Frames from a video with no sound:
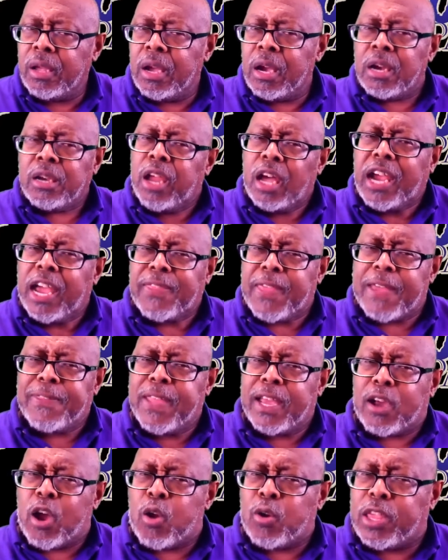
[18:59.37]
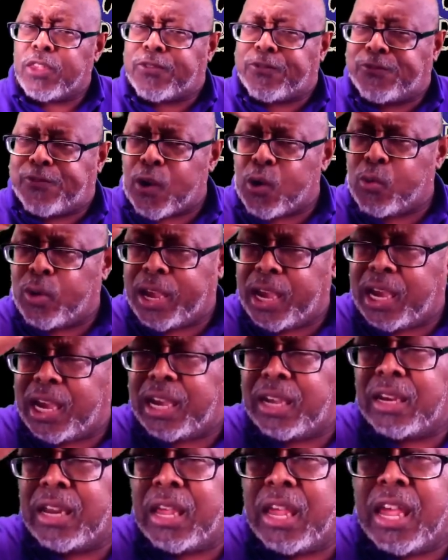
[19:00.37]
Look at that nigga on his
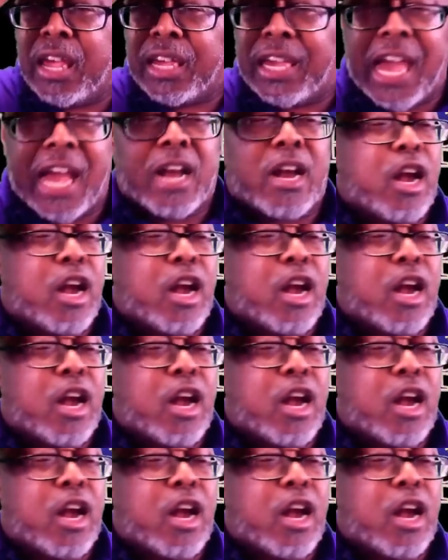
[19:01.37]
forehead. Get